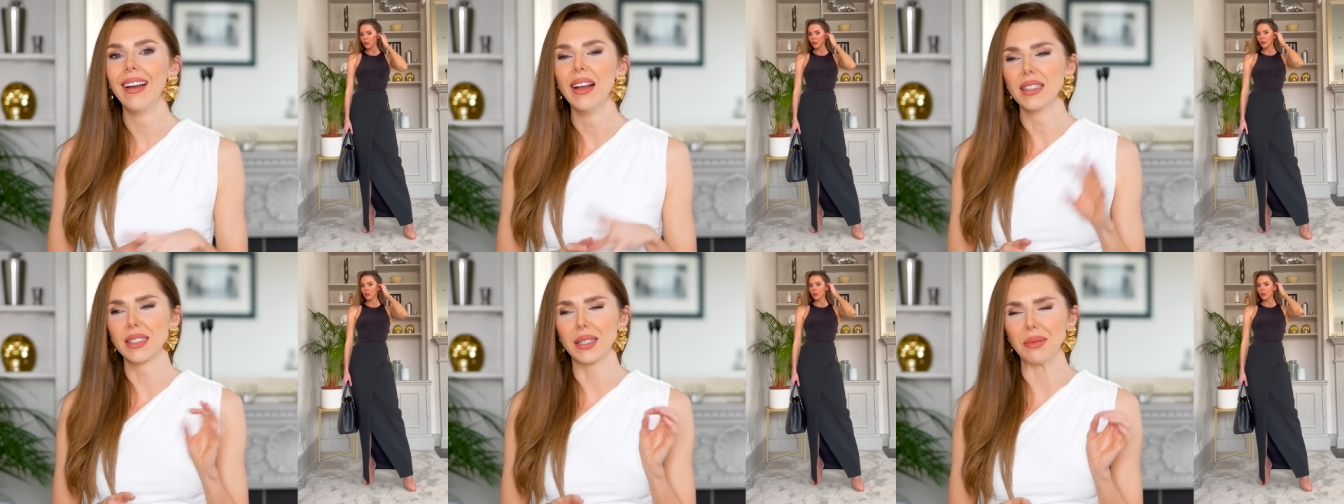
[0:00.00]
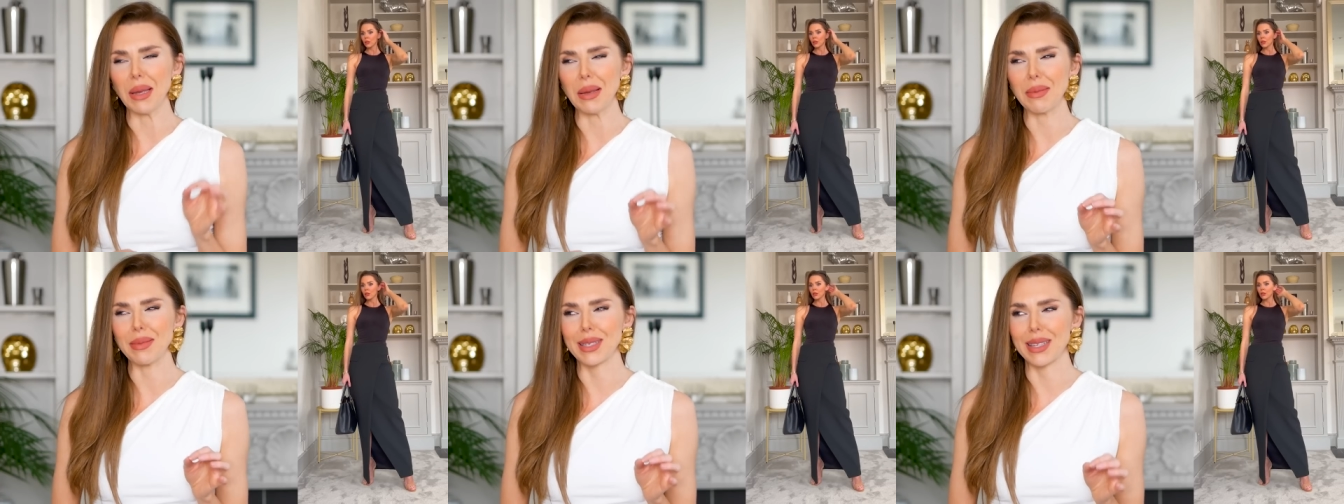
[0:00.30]
So
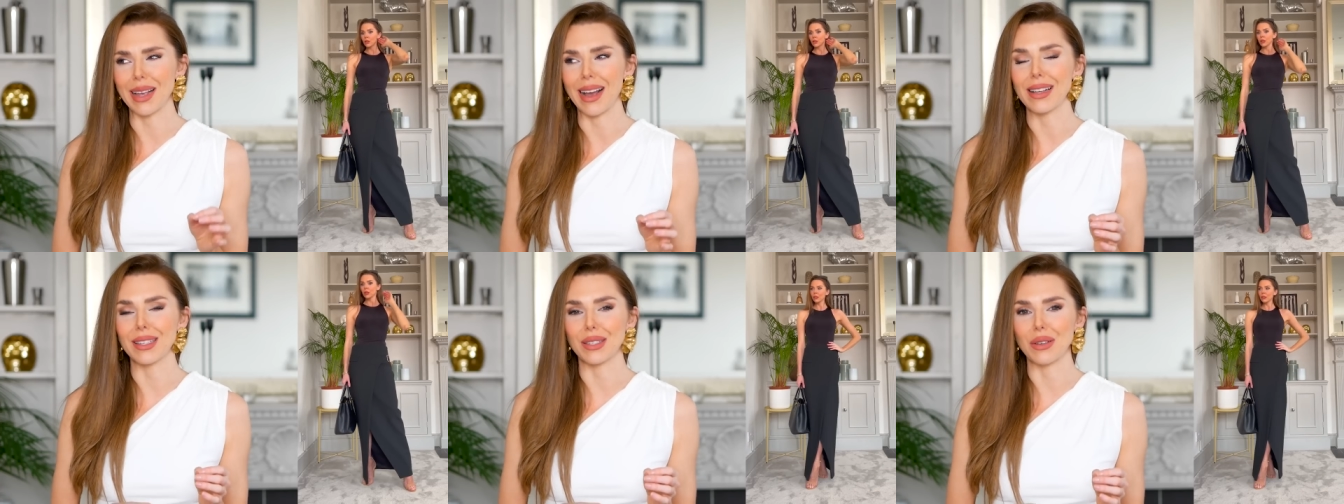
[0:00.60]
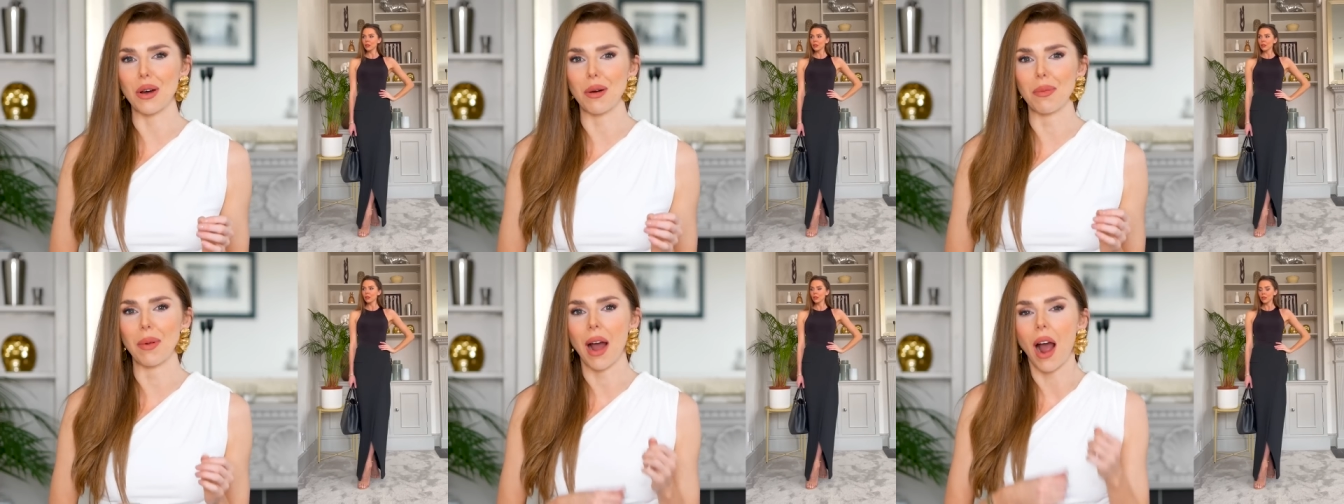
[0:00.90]
maybe size
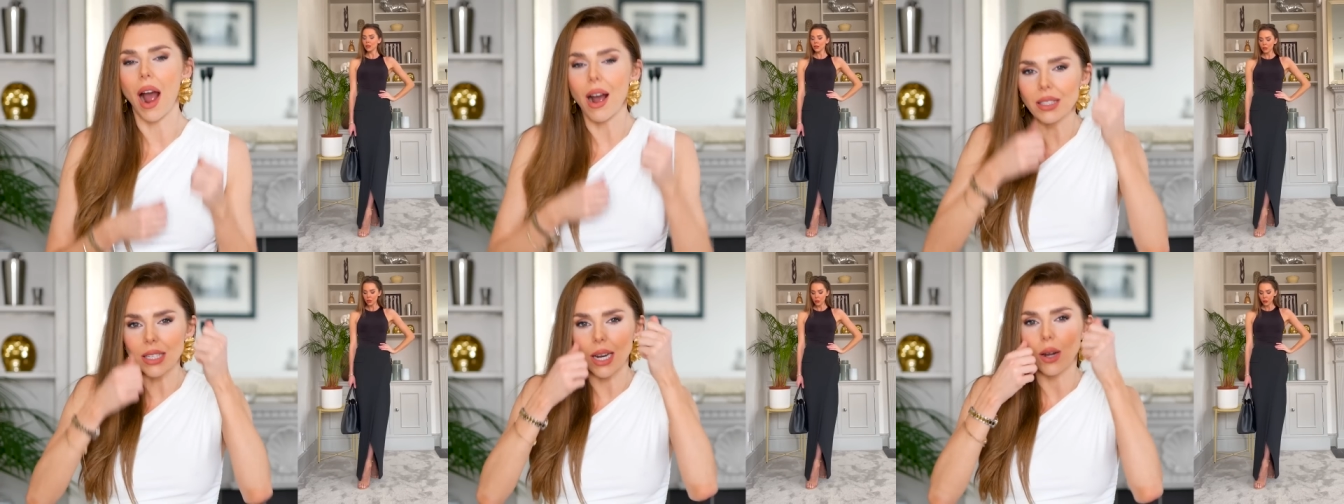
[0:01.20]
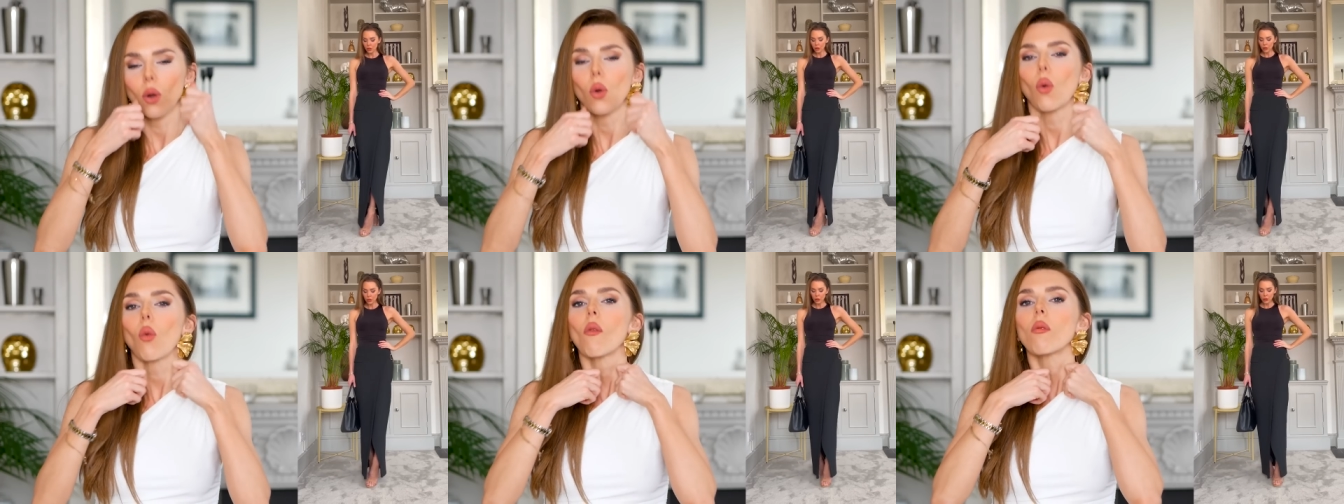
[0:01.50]
up. I was
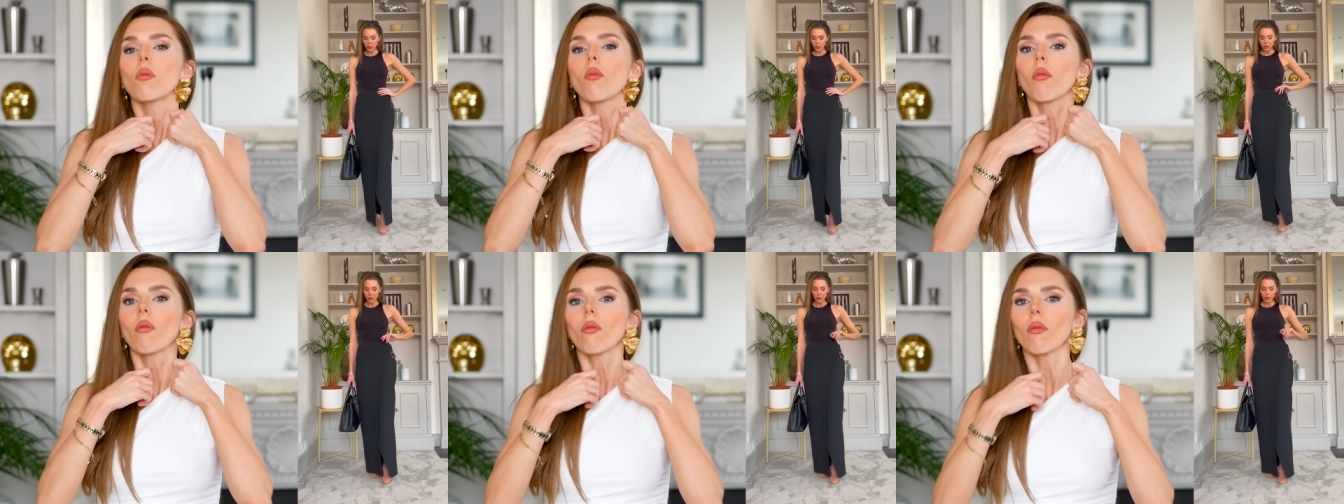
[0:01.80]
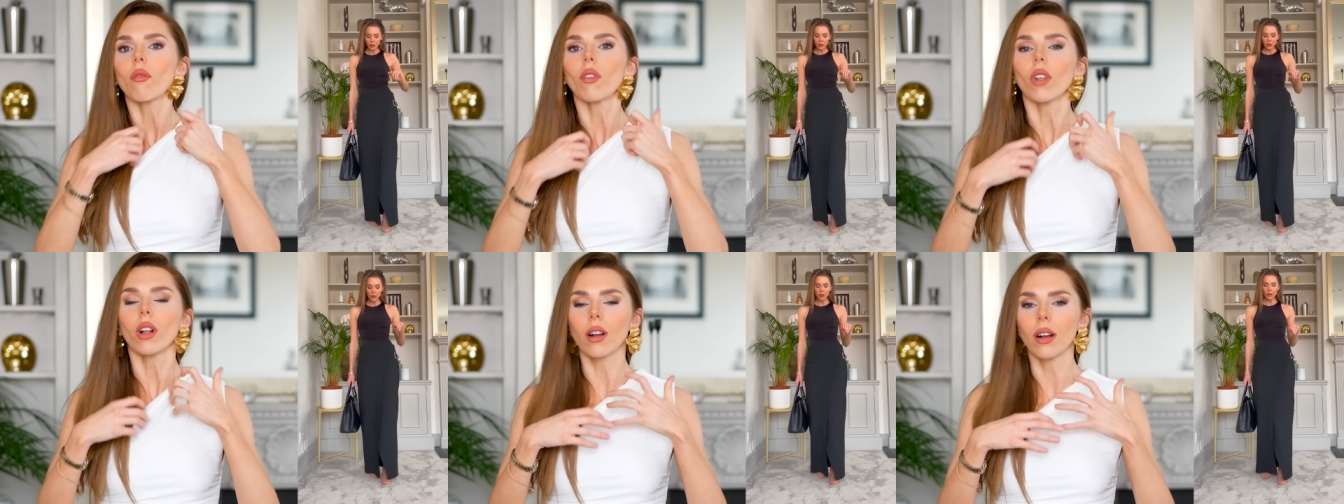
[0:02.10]

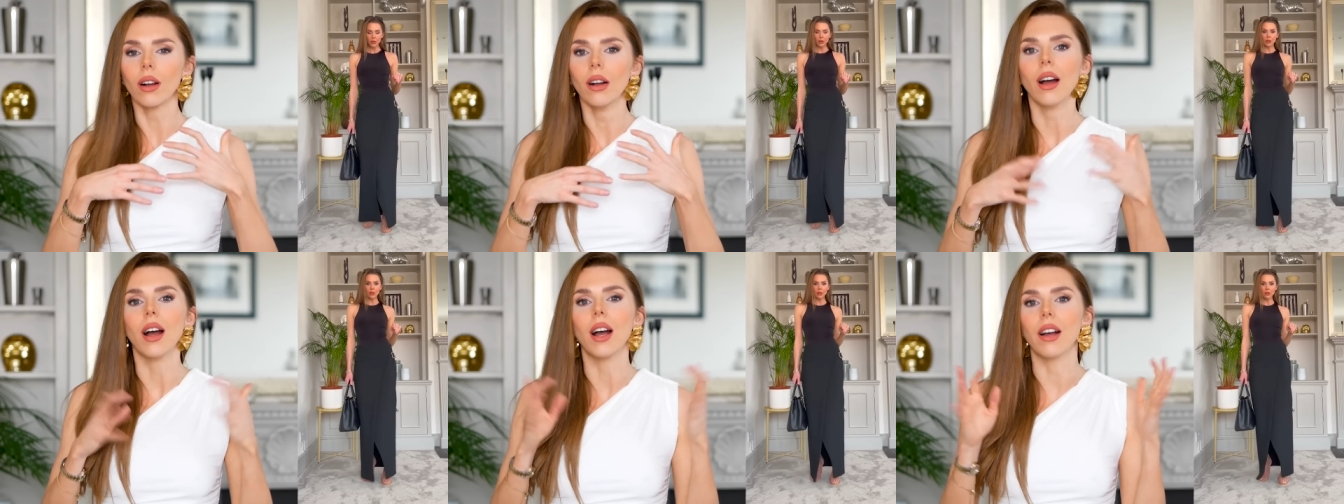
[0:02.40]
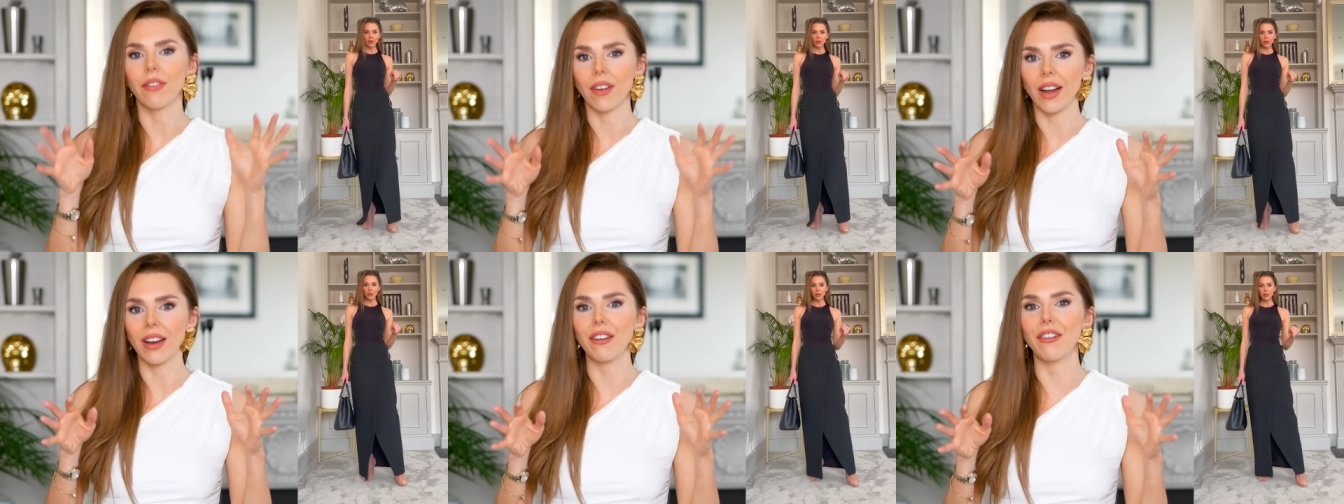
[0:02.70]
like, I
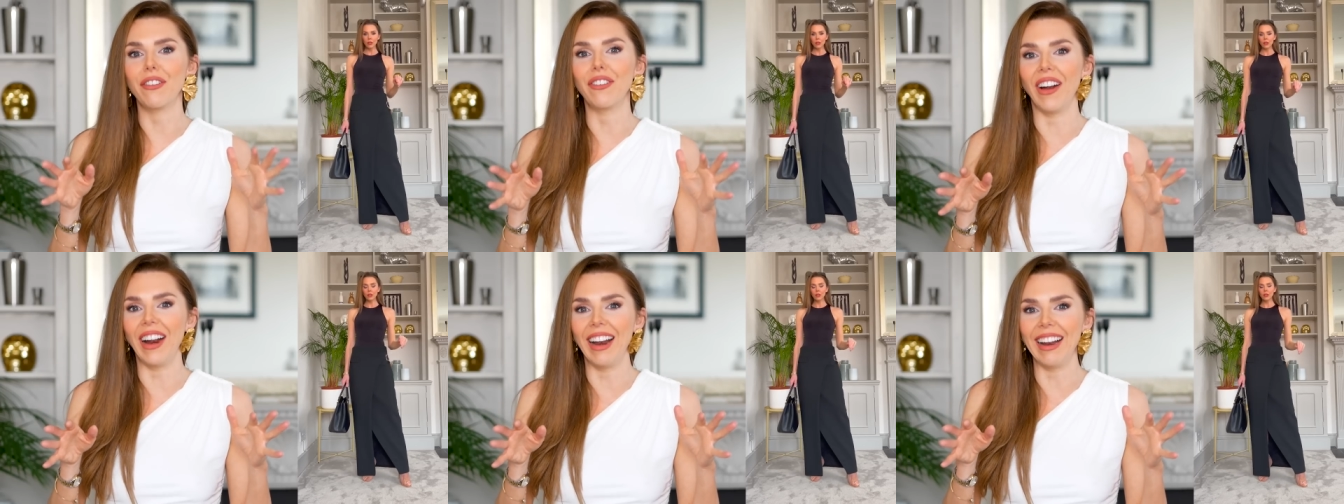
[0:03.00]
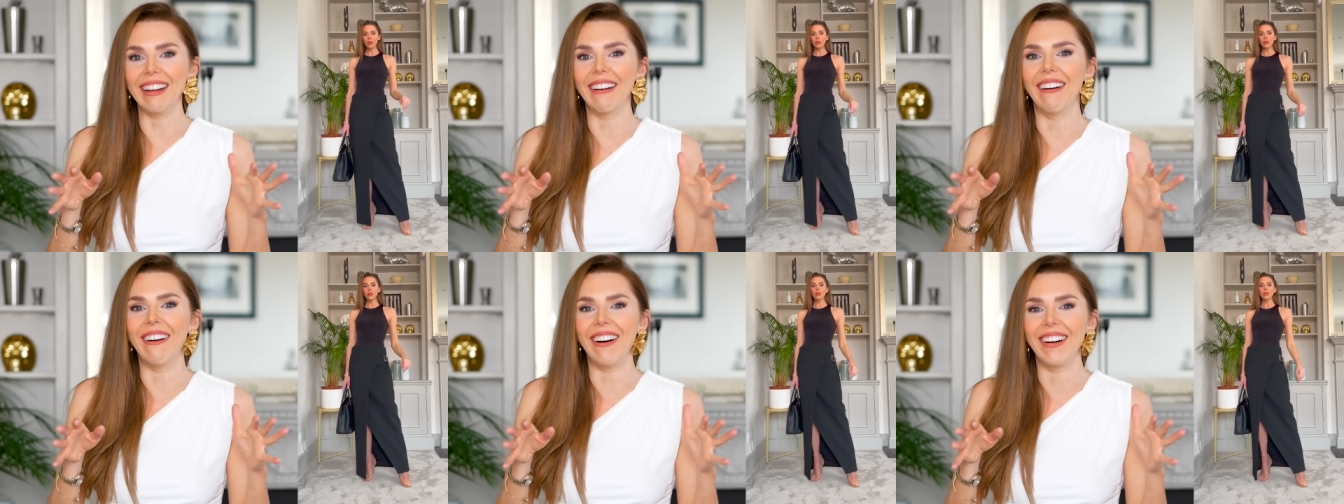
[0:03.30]
find it
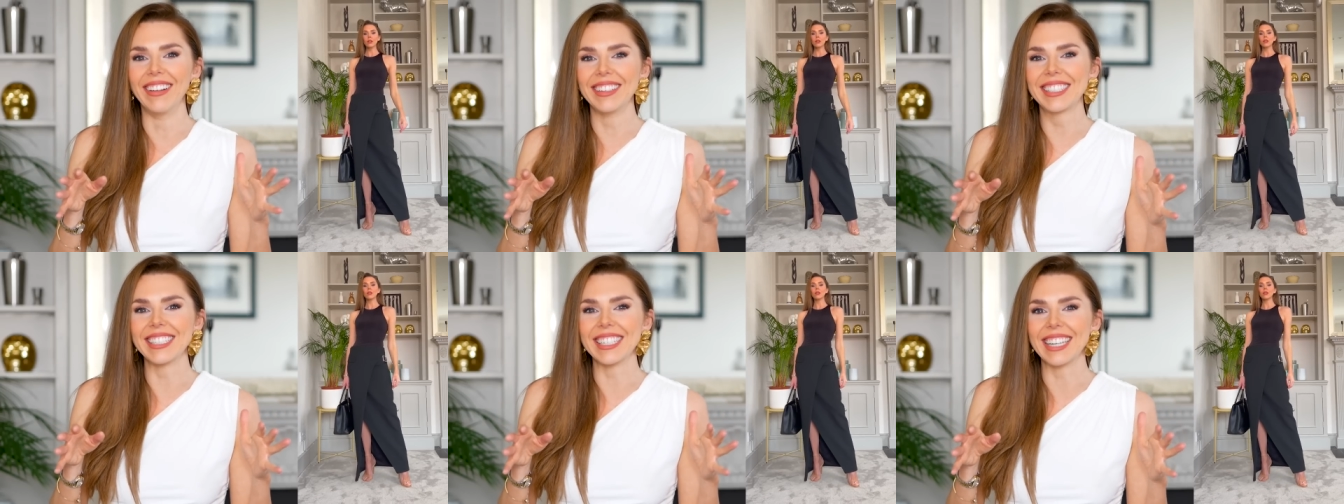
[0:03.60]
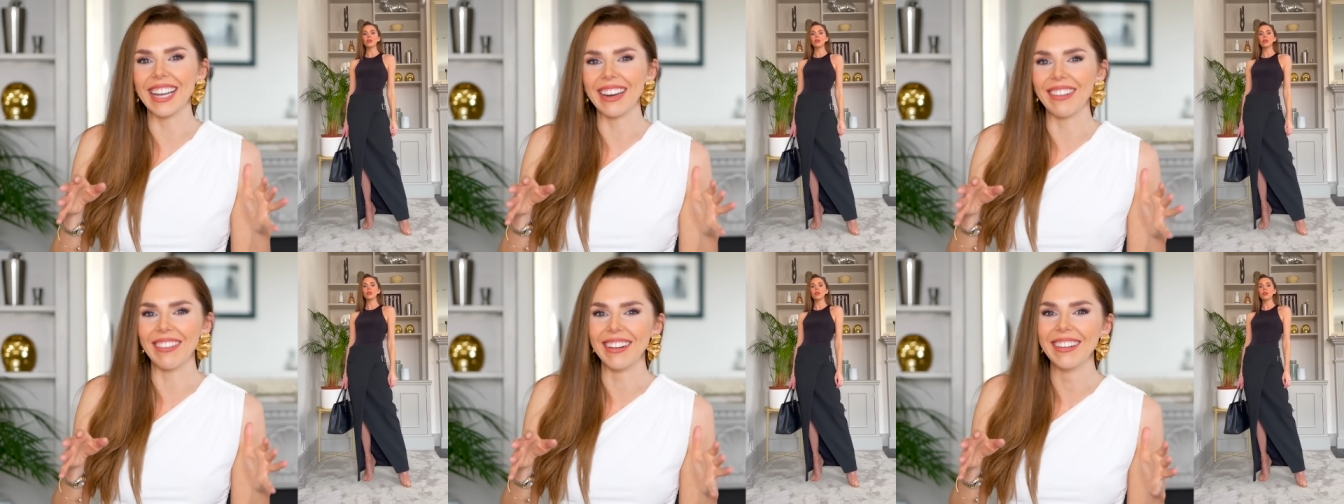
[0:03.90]
really hard to
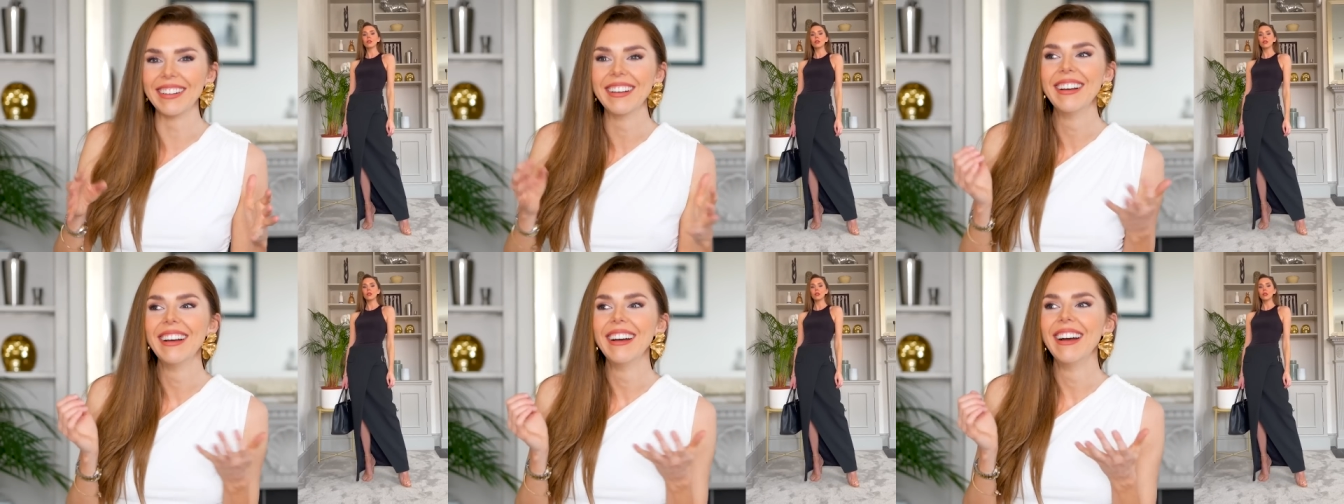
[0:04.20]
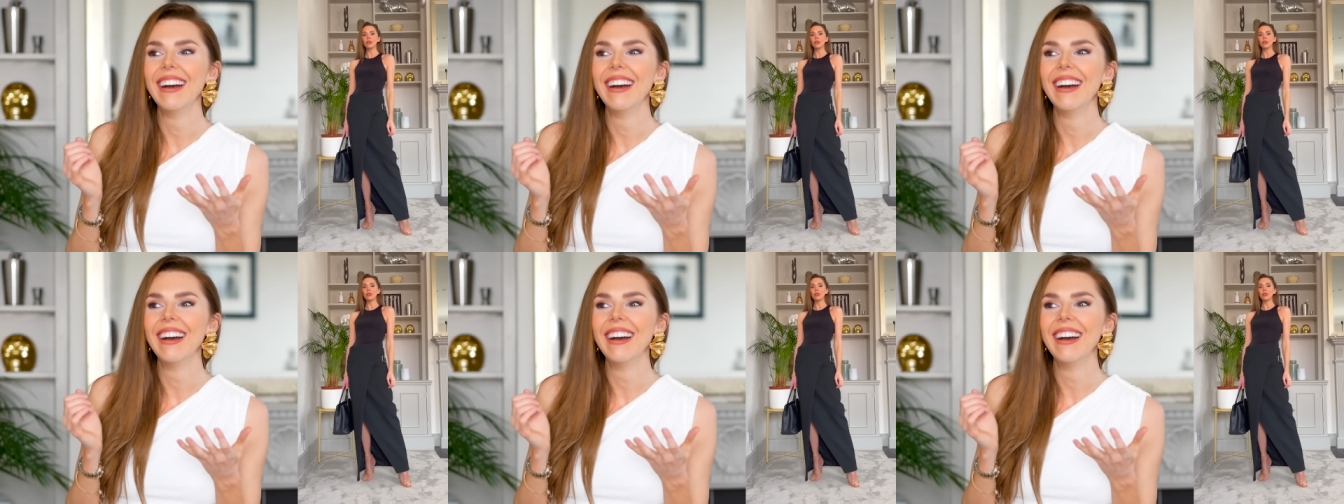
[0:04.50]
get on.